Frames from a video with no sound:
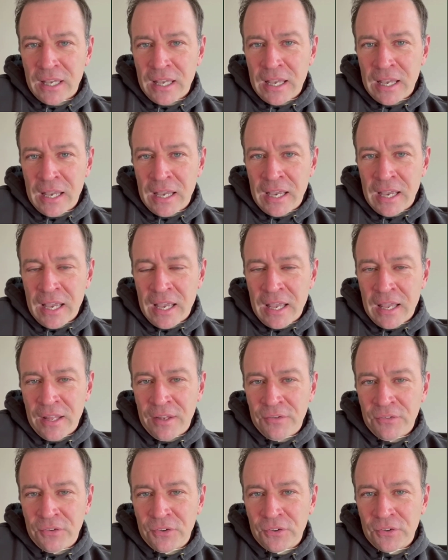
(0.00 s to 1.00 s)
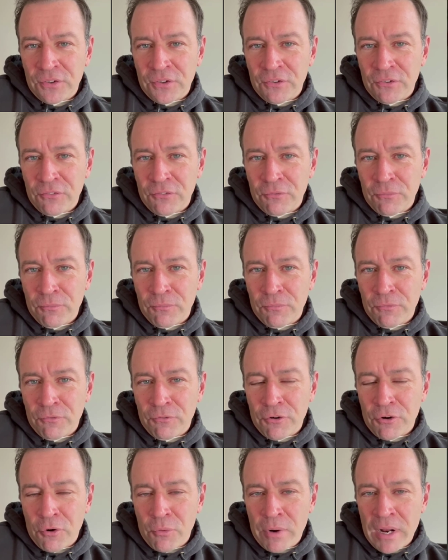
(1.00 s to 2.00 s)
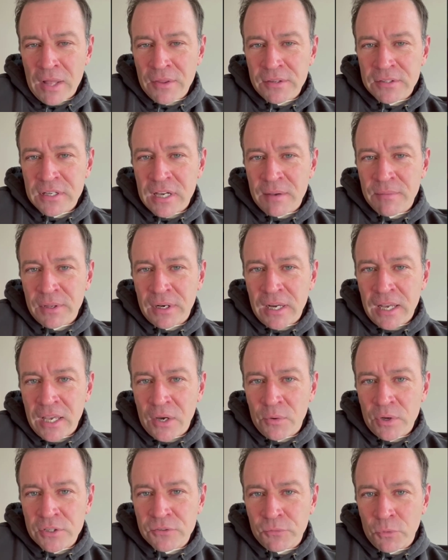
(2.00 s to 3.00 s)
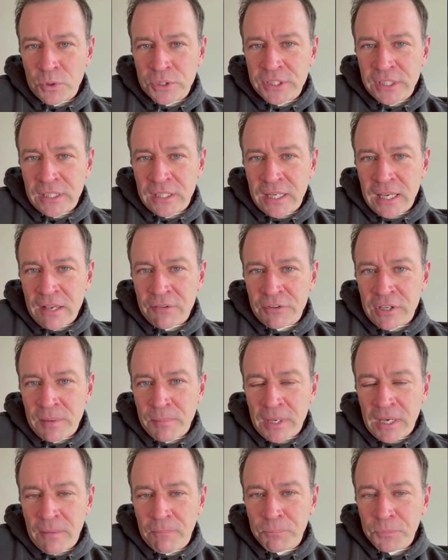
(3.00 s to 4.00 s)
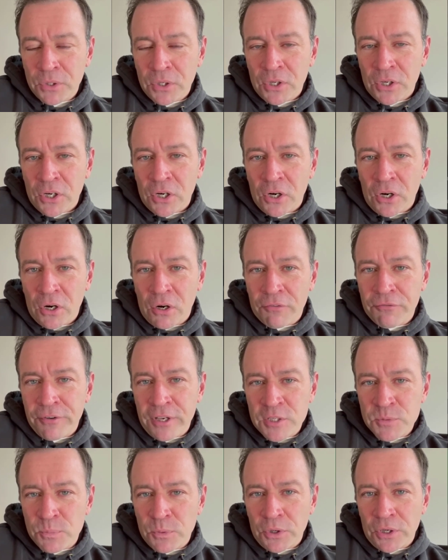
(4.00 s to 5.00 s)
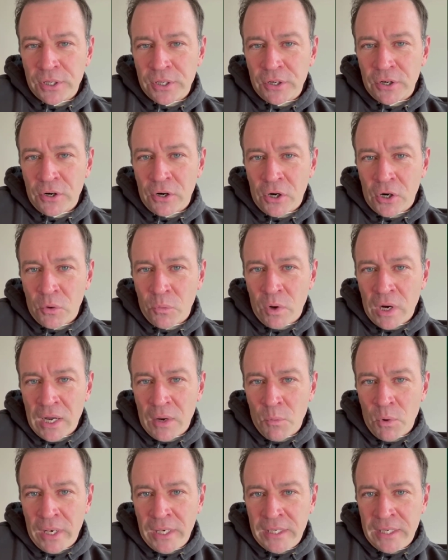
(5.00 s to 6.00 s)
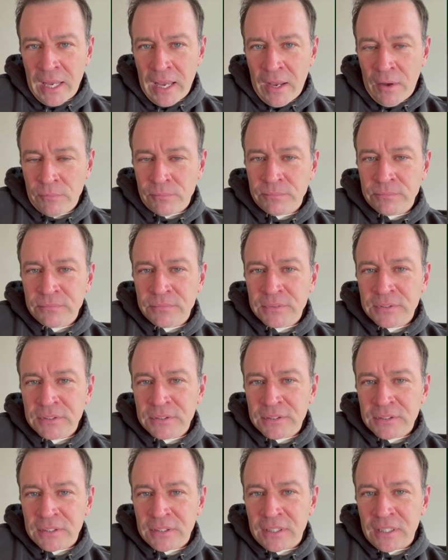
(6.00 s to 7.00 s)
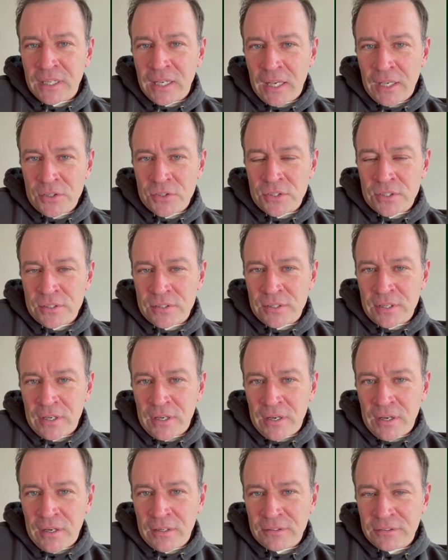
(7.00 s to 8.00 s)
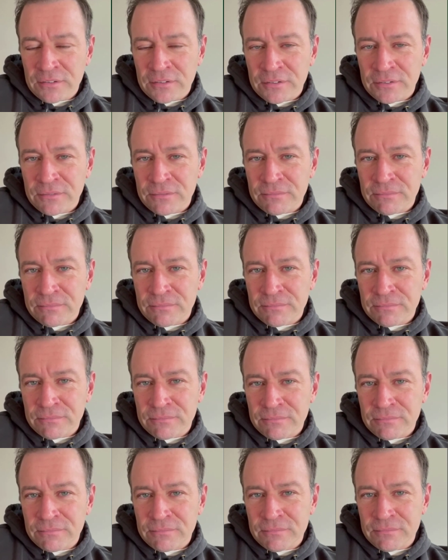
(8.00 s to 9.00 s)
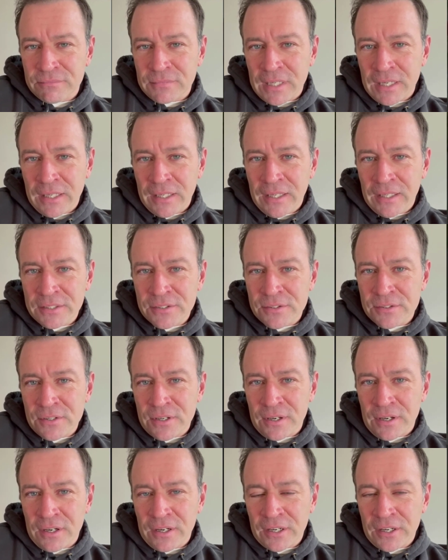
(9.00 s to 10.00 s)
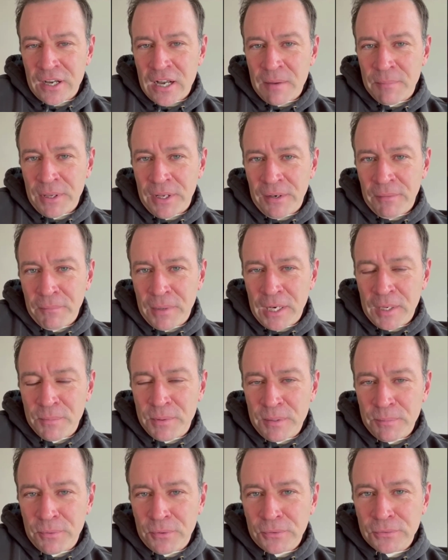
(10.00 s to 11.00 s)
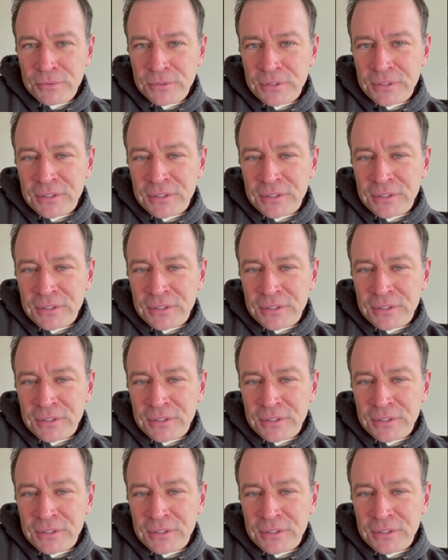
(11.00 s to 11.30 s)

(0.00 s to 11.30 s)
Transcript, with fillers: And around the time that iOS 14 and a half came out, our Facebook ROI went down, as is, uh, I guess, uh, common in many people.